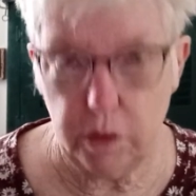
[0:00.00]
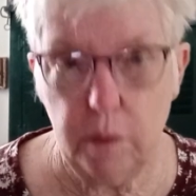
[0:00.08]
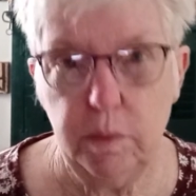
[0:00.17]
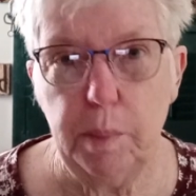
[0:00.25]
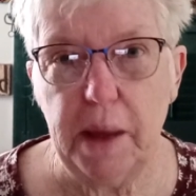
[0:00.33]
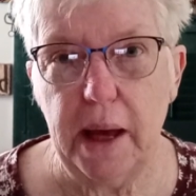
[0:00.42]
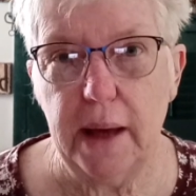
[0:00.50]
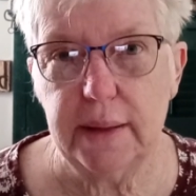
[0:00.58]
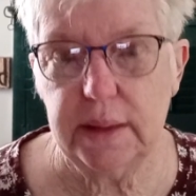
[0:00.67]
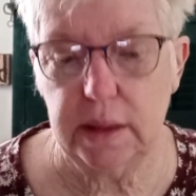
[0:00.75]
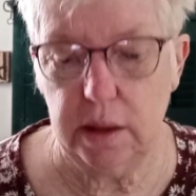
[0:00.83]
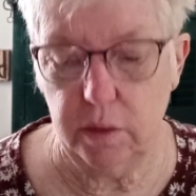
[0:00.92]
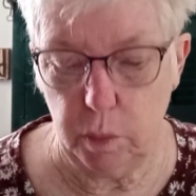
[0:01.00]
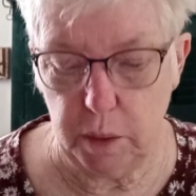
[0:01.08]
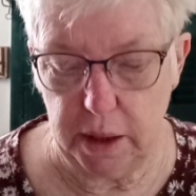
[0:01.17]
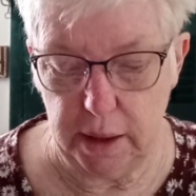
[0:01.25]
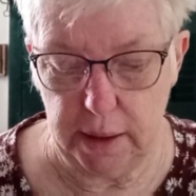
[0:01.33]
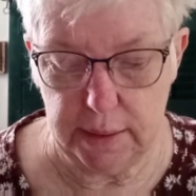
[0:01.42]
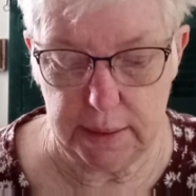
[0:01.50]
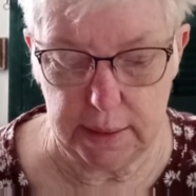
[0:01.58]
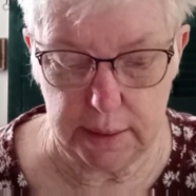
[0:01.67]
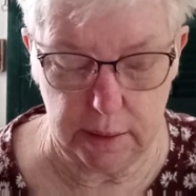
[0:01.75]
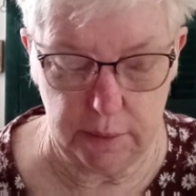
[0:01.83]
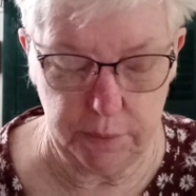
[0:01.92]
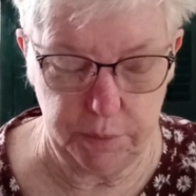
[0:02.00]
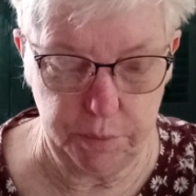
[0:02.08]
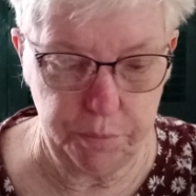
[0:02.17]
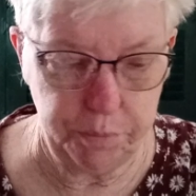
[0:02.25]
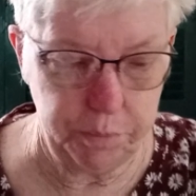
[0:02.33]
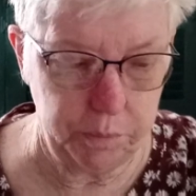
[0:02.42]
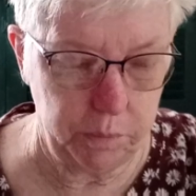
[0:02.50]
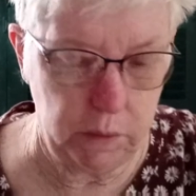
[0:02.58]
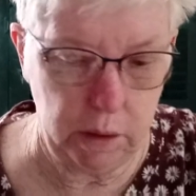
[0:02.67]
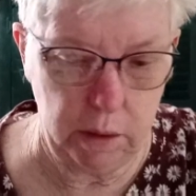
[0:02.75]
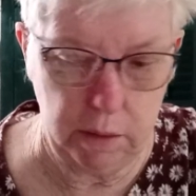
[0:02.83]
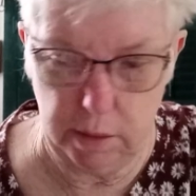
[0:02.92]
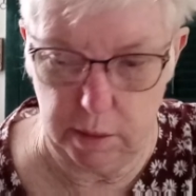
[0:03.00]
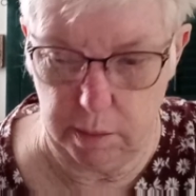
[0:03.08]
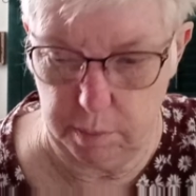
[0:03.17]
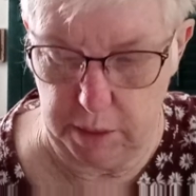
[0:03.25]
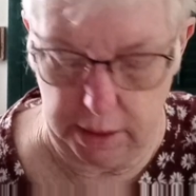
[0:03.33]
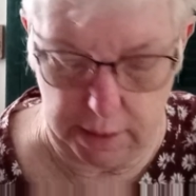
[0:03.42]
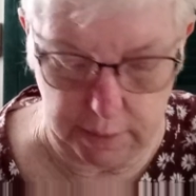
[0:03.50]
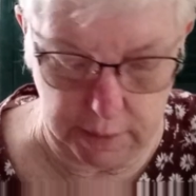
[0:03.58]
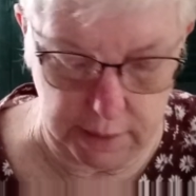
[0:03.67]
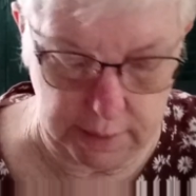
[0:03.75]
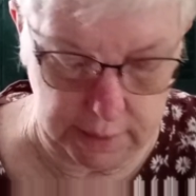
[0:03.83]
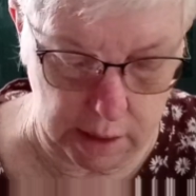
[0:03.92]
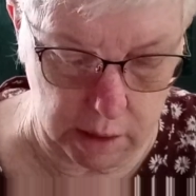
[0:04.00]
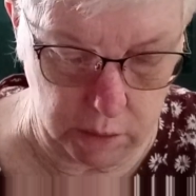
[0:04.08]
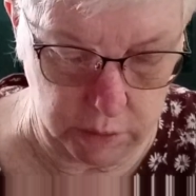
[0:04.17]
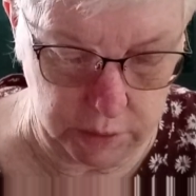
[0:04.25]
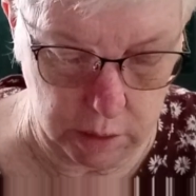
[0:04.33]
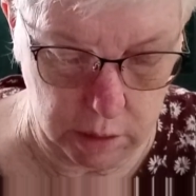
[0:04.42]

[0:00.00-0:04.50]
from the past giveaways, I get these out.